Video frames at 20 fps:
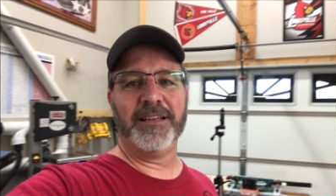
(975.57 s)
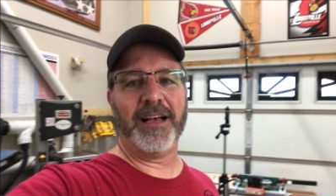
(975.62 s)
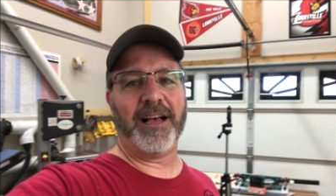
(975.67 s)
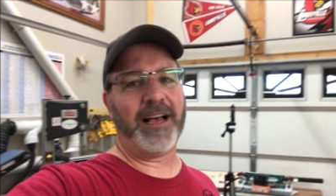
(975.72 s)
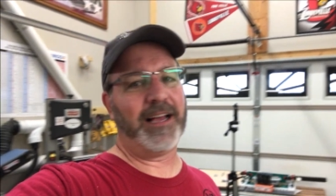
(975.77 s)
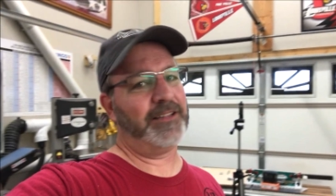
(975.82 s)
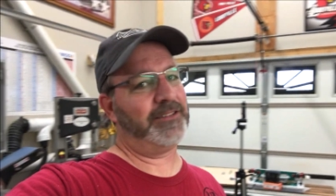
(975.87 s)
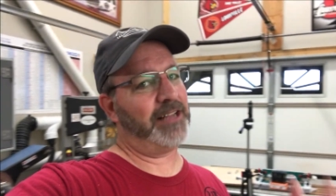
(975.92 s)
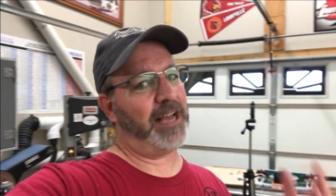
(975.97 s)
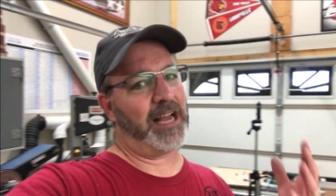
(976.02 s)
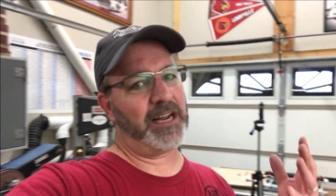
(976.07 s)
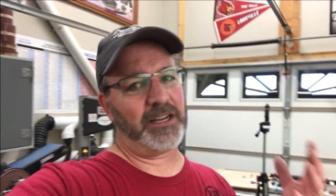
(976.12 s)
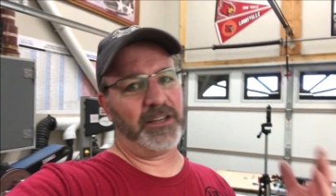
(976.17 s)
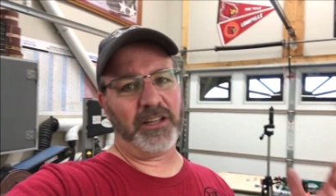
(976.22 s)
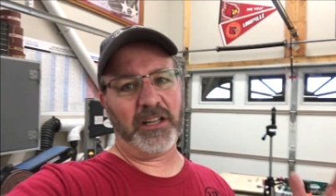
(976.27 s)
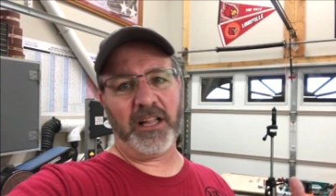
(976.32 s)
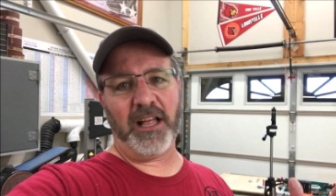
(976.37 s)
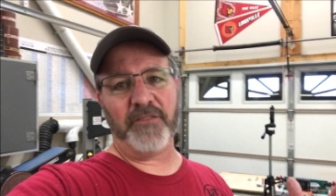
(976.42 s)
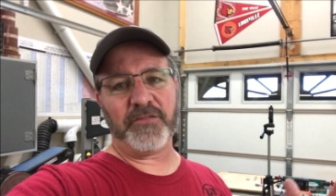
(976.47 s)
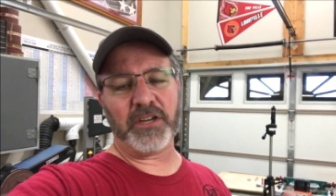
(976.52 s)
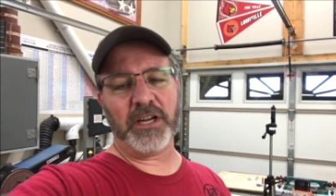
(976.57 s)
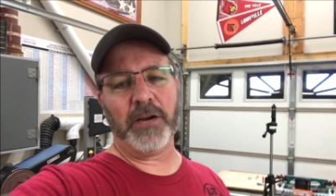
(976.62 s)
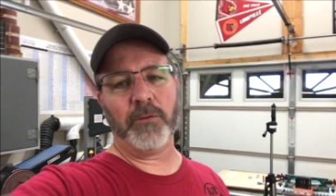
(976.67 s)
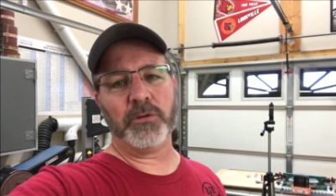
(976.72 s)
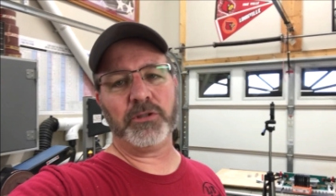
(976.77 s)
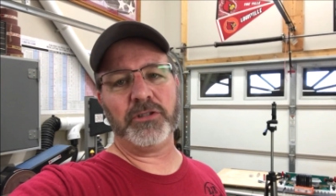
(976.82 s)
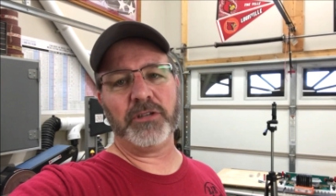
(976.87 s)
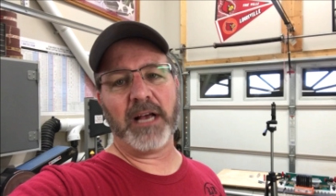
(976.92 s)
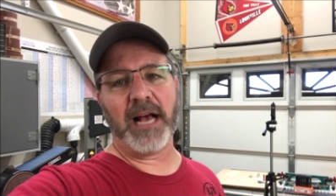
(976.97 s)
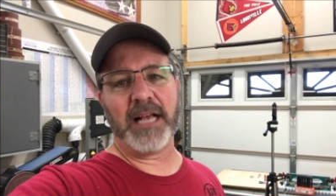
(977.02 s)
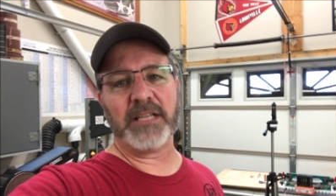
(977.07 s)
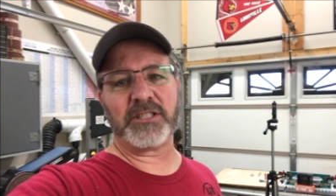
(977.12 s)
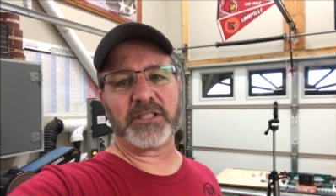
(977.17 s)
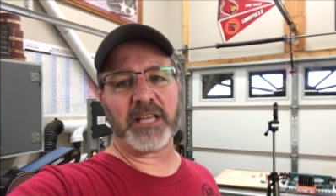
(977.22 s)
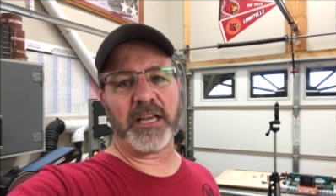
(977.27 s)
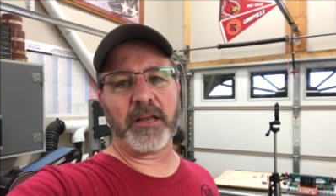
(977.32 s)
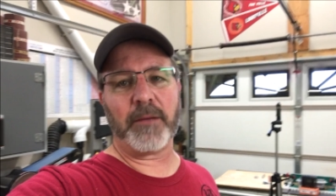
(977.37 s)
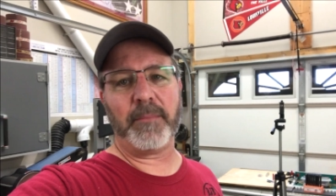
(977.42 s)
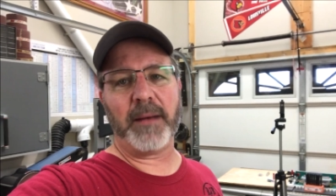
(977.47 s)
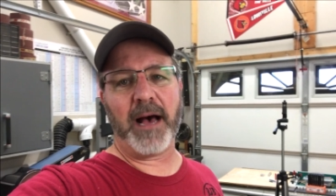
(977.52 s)
I'd love to hear what you guys
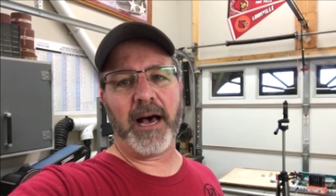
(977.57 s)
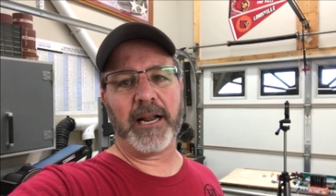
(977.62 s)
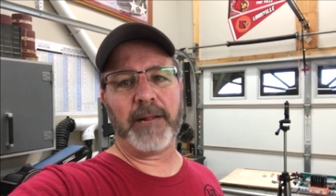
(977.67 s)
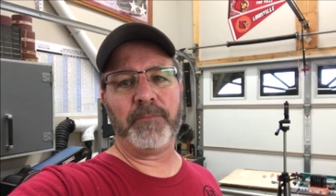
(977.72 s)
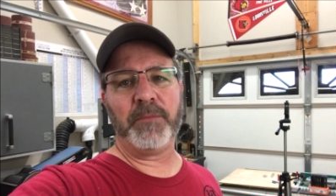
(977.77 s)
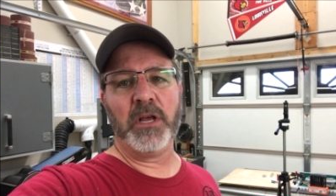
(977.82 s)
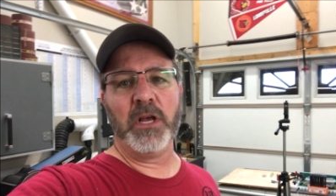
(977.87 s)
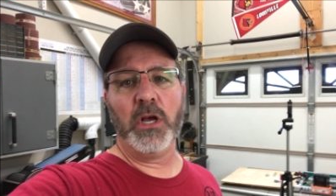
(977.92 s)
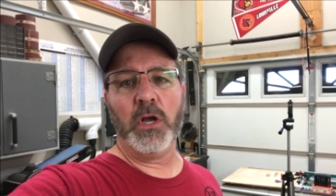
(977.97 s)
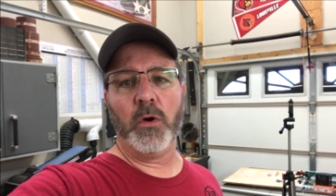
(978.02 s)
think about it.